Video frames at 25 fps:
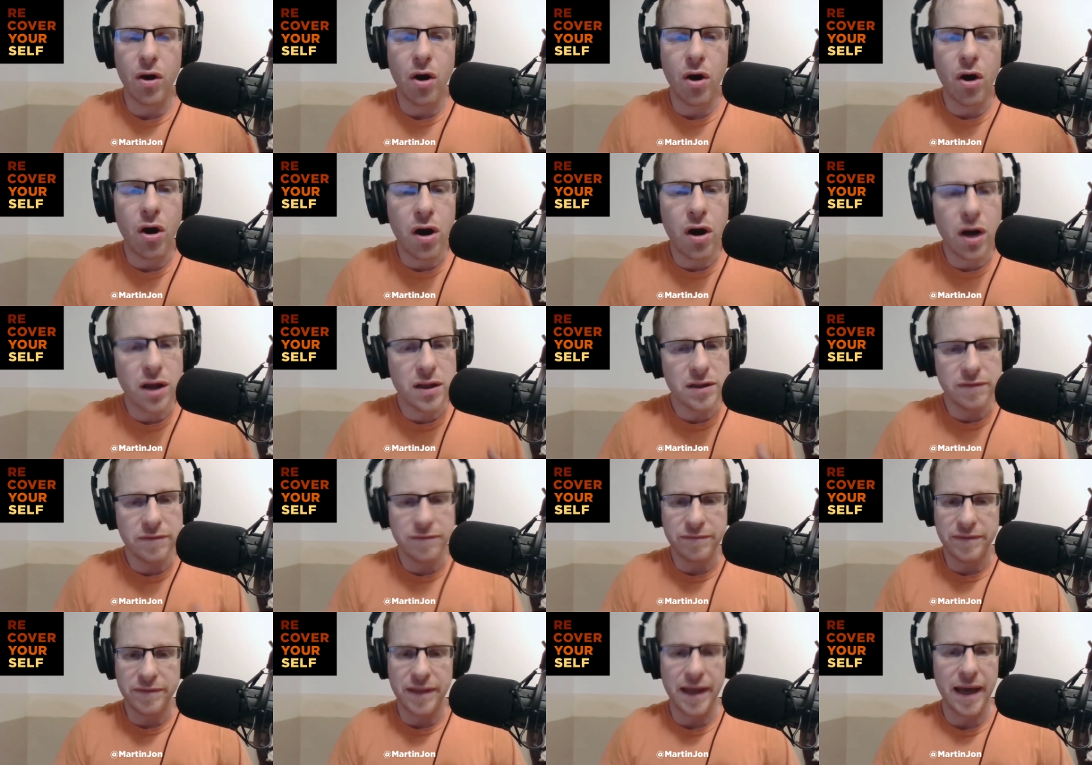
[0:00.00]
all
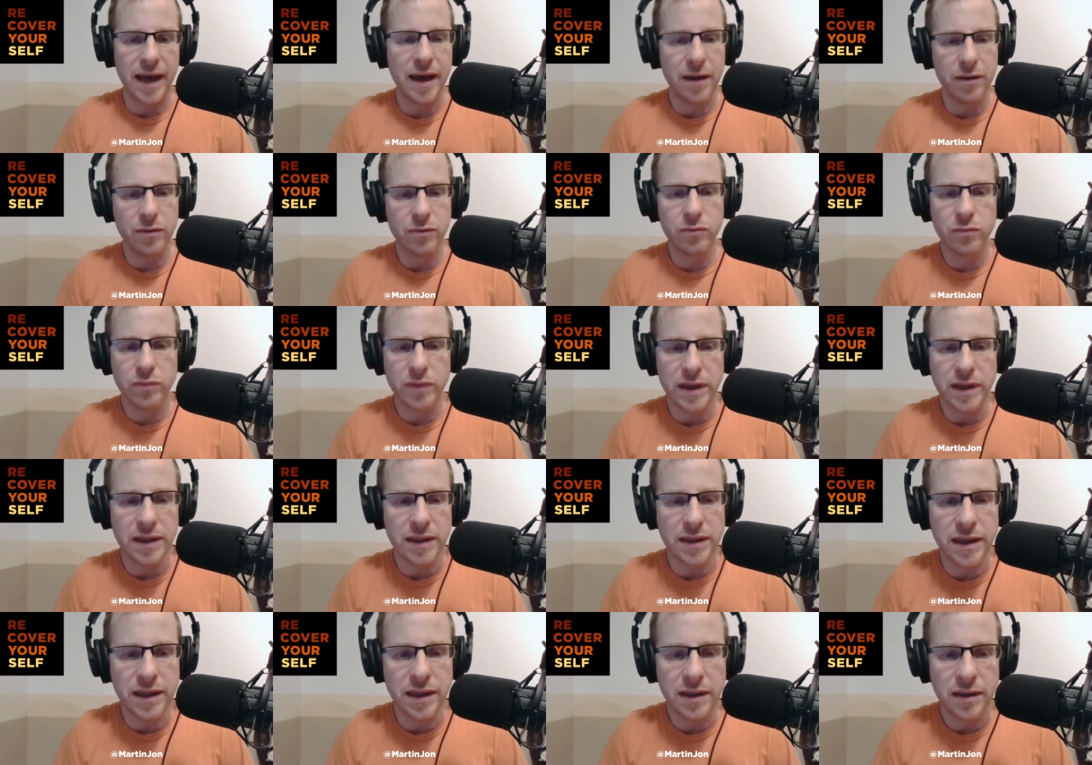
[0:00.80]
of that
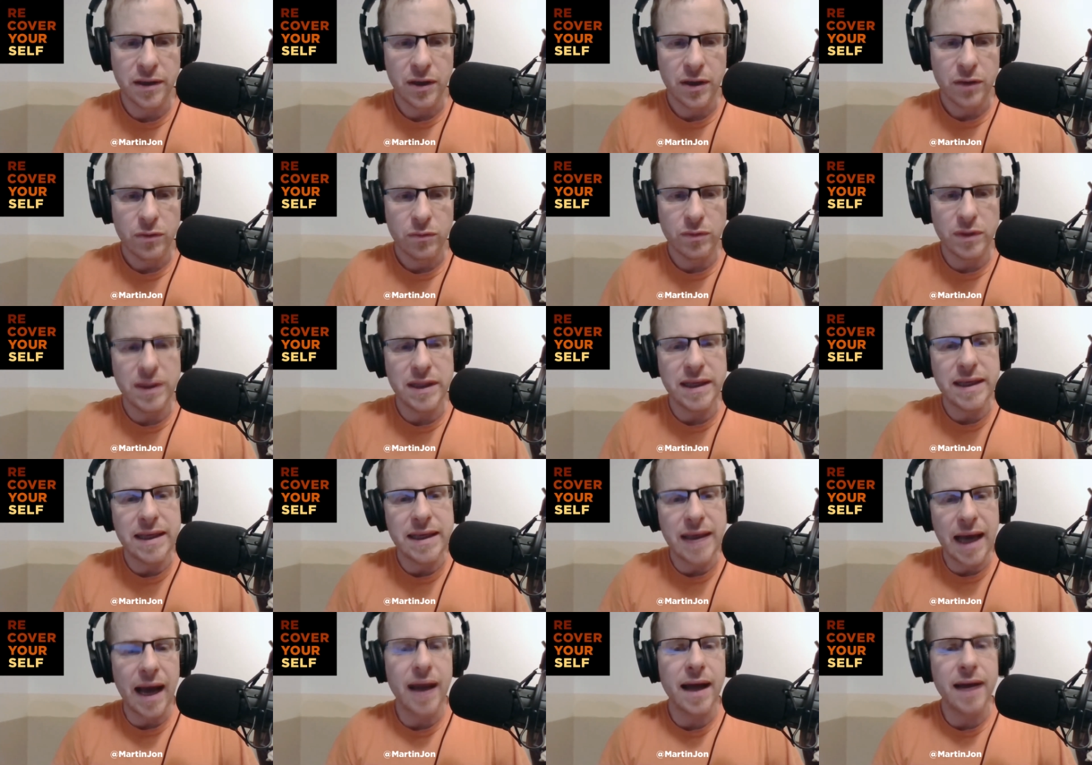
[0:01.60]
really, really
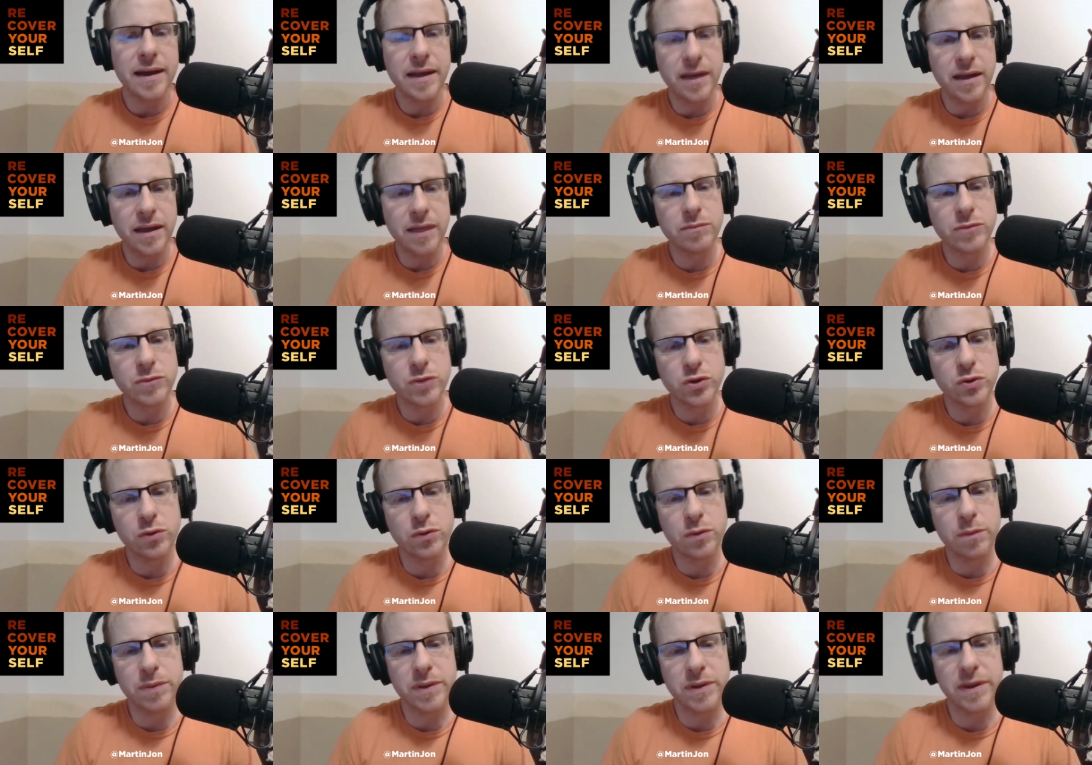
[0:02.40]
got him
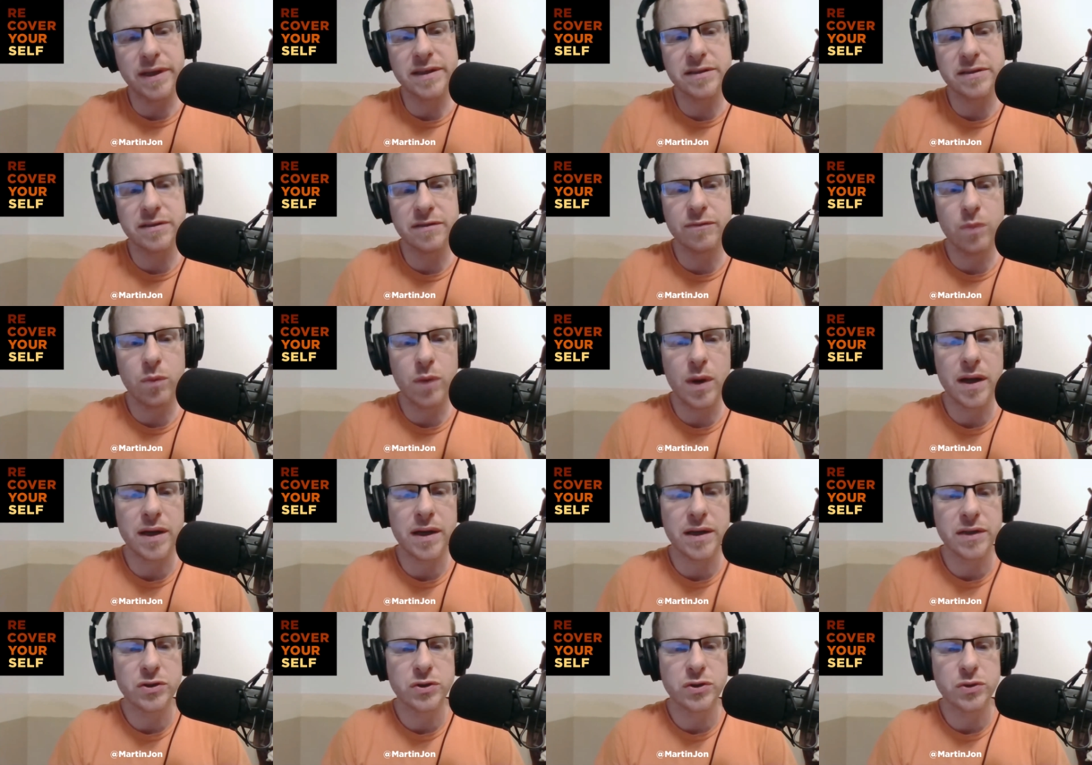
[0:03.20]
to a place of
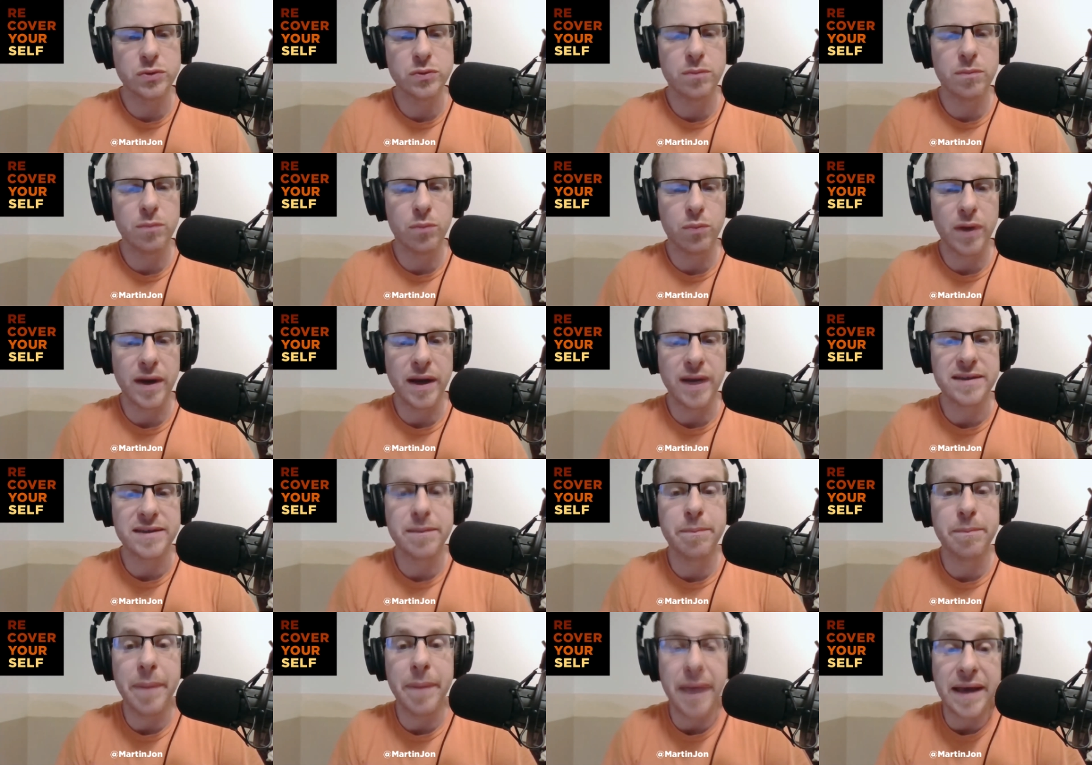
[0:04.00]
wanting to
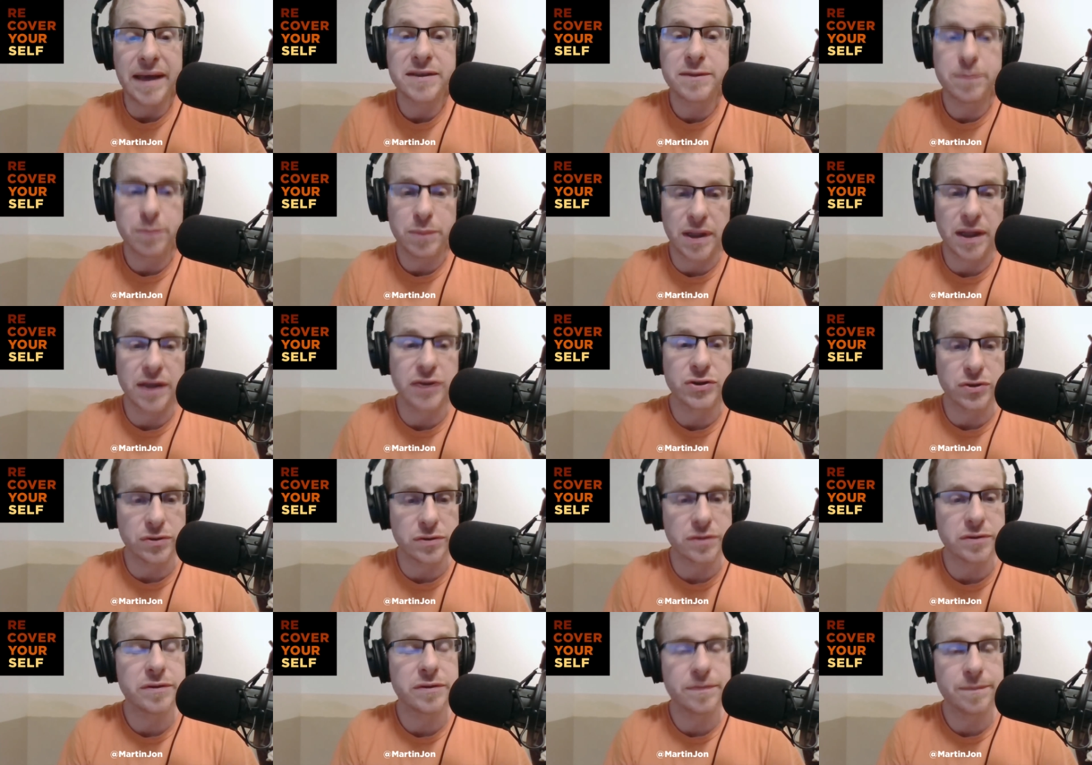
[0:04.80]
embrace base
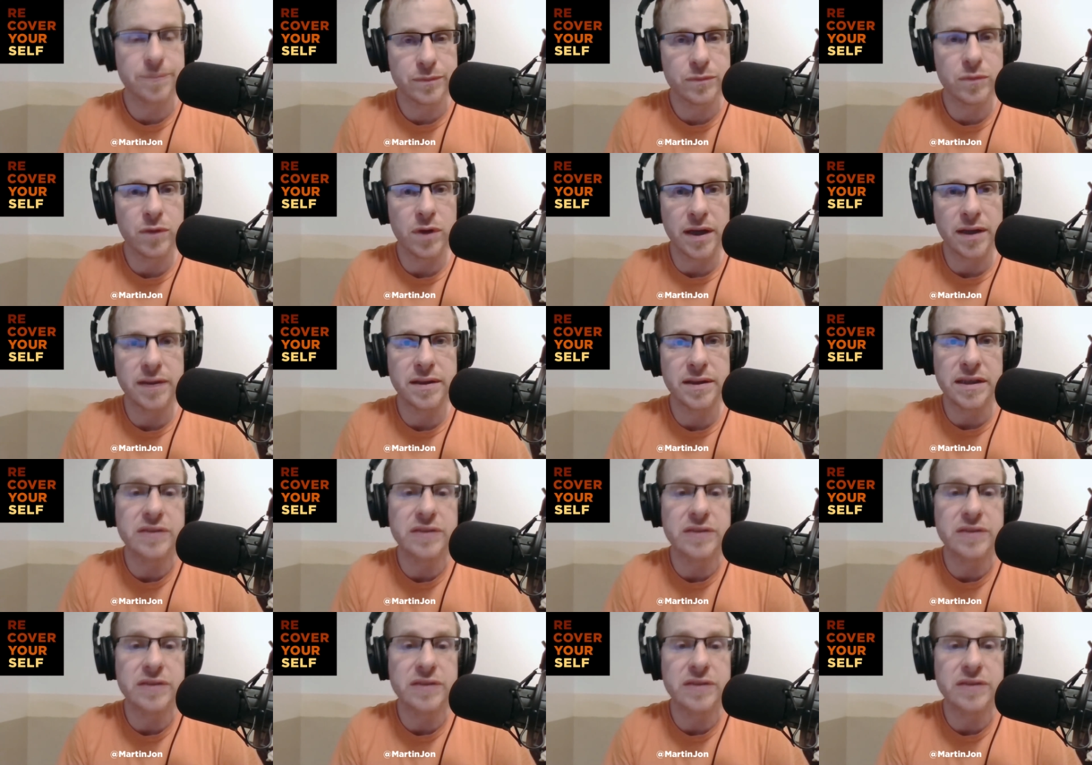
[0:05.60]
pleasures, right?